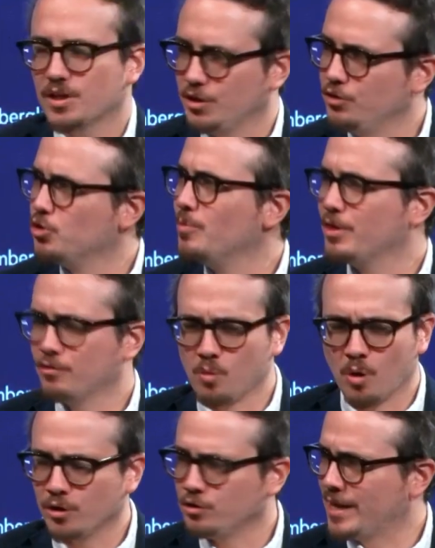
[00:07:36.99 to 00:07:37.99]
Can you talk me through
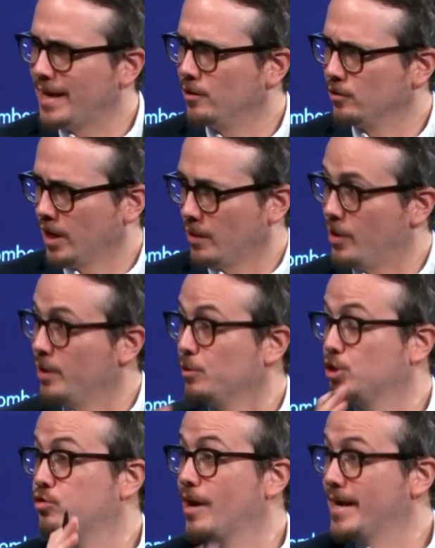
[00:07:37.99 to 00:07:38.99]
what your day looked like when you were
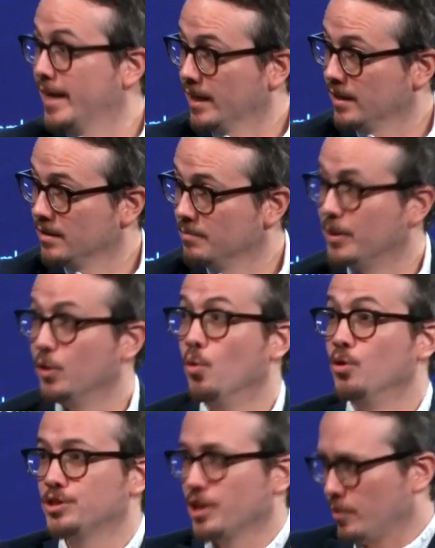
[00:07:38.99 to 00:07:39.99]
training, but
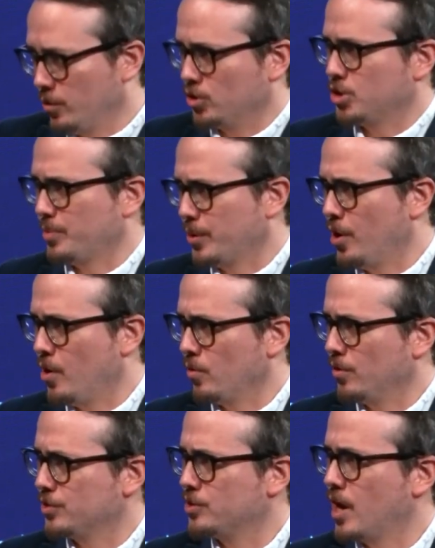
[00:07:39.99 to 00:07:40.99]
also an entrepreneur
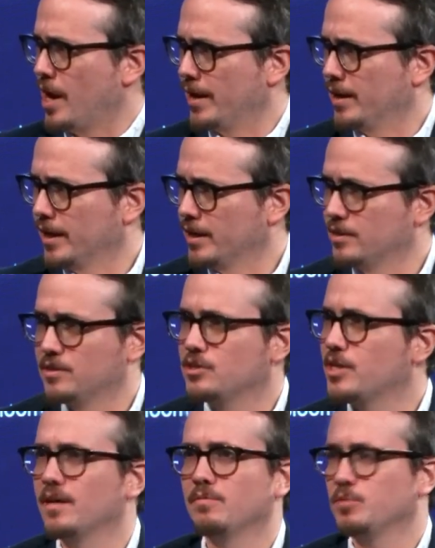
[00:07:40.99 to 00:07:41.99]
on the side? Like, it,
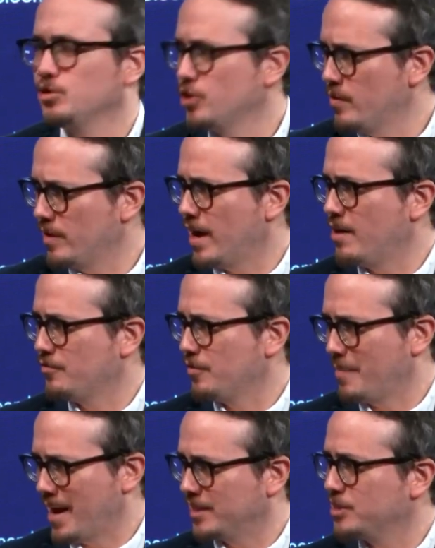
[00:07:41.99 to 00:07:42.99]
say you don't have a
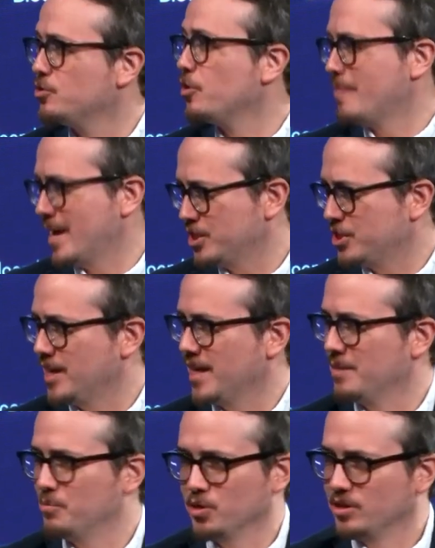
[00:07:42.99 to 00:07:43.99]
match, it's not a match
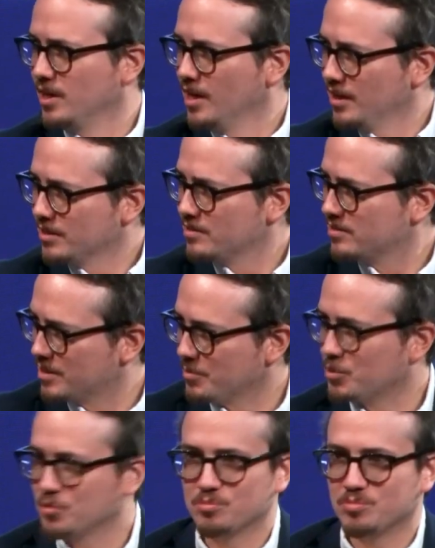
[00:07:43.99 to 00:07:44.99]
day, but
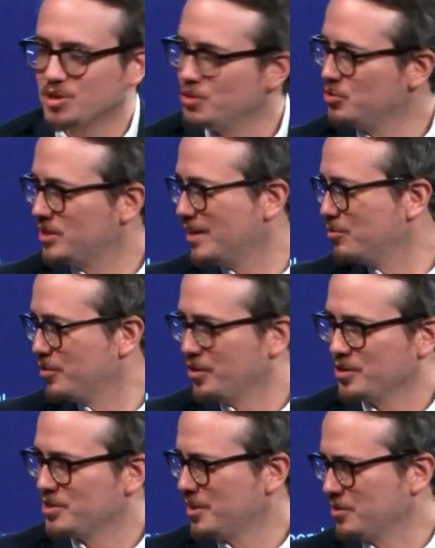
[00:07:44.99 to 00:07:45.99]
typical Tuesday or
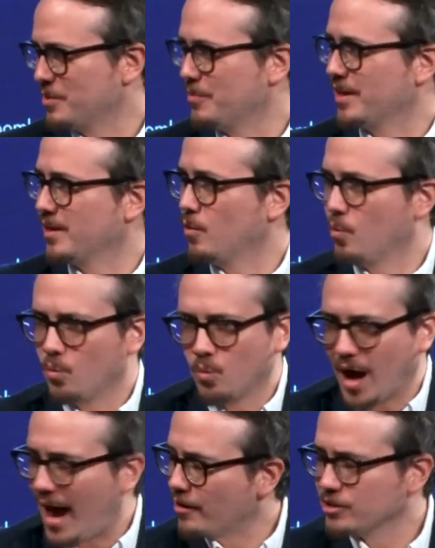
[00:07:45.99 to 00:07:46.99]
Thursday or something.
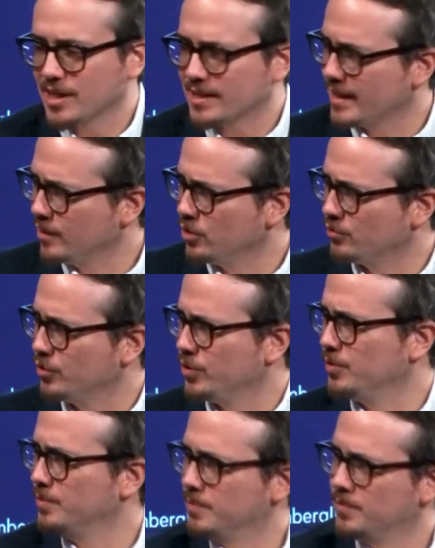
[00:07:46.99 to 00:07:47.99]
How does that day look for you?